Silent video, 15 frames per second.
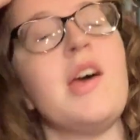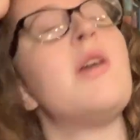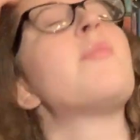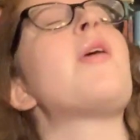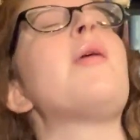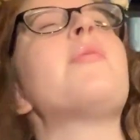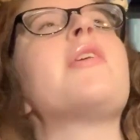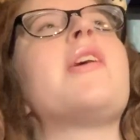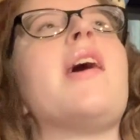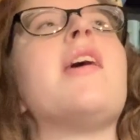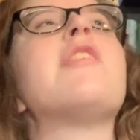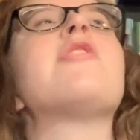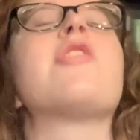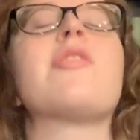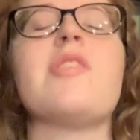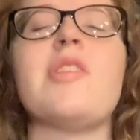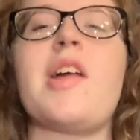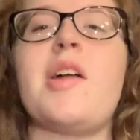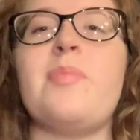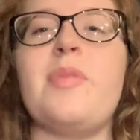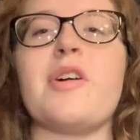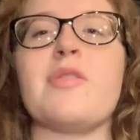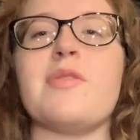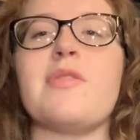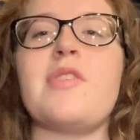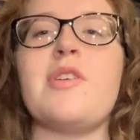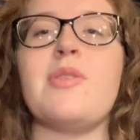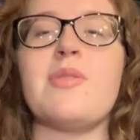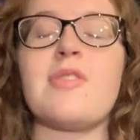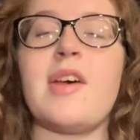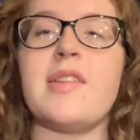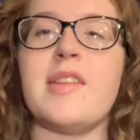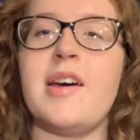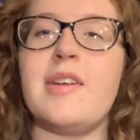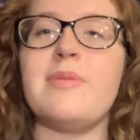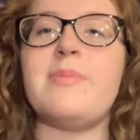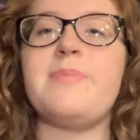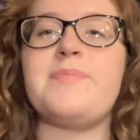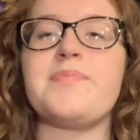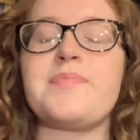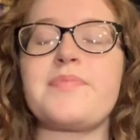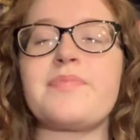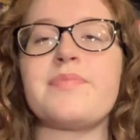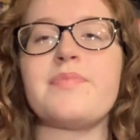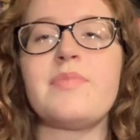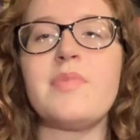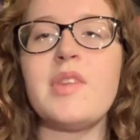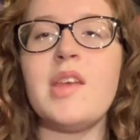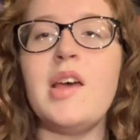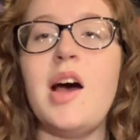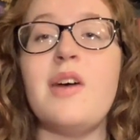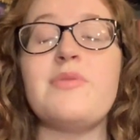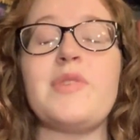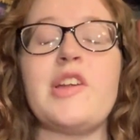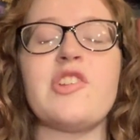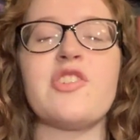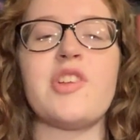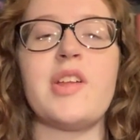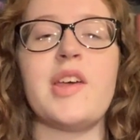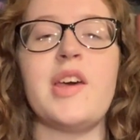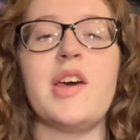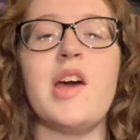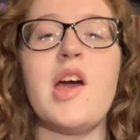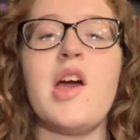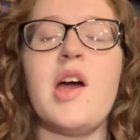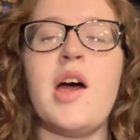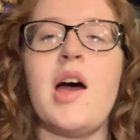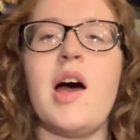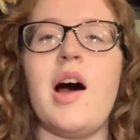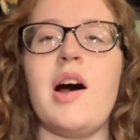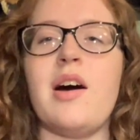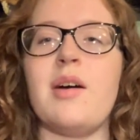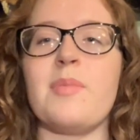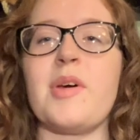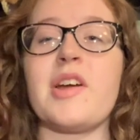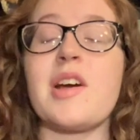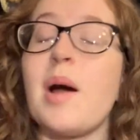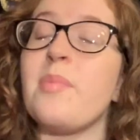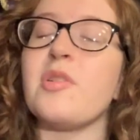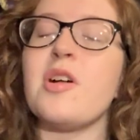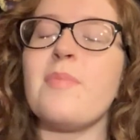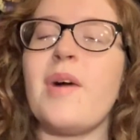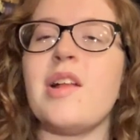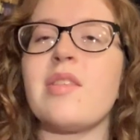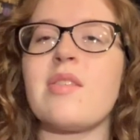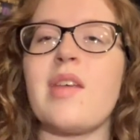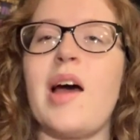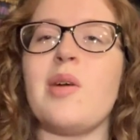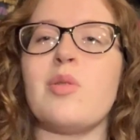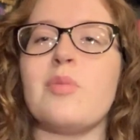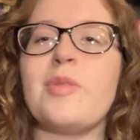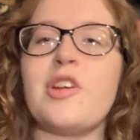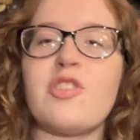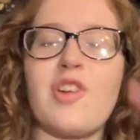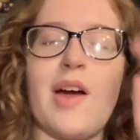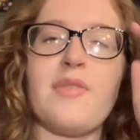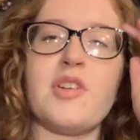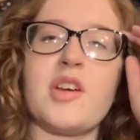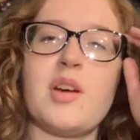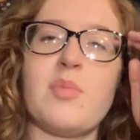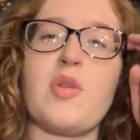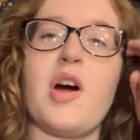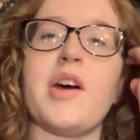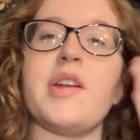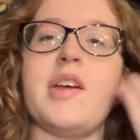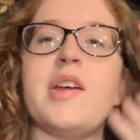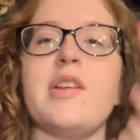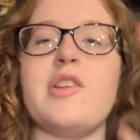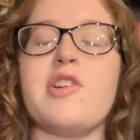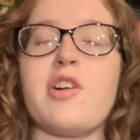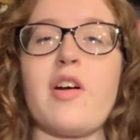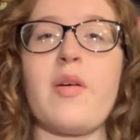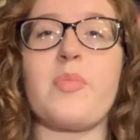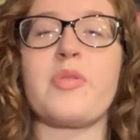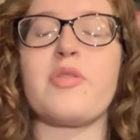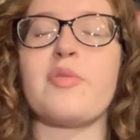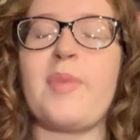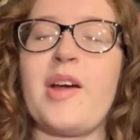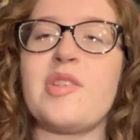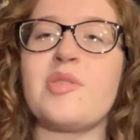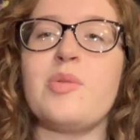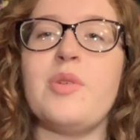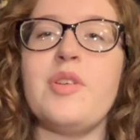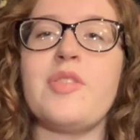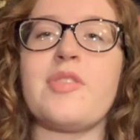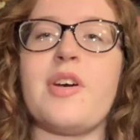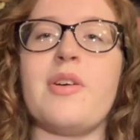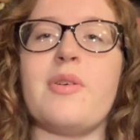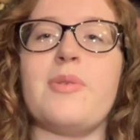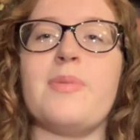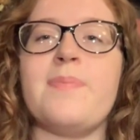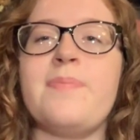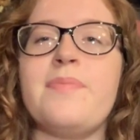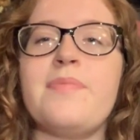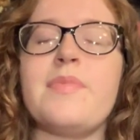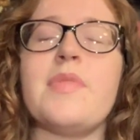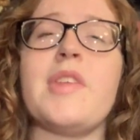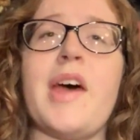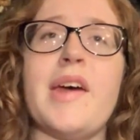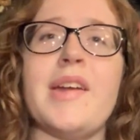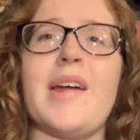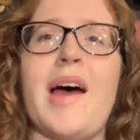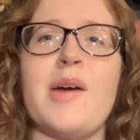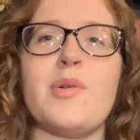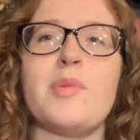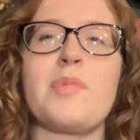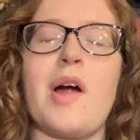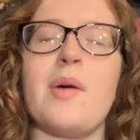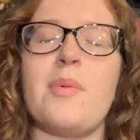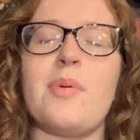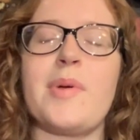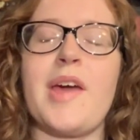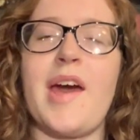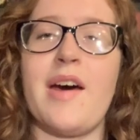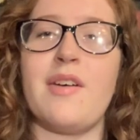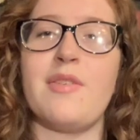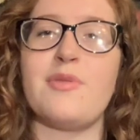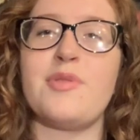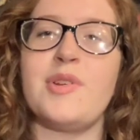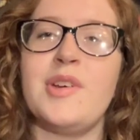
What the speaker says: probably, yeah, just a lot of book reviews, and then eventually in a couple of months I will be traveling abroad in Europe through my school, so then I will probably have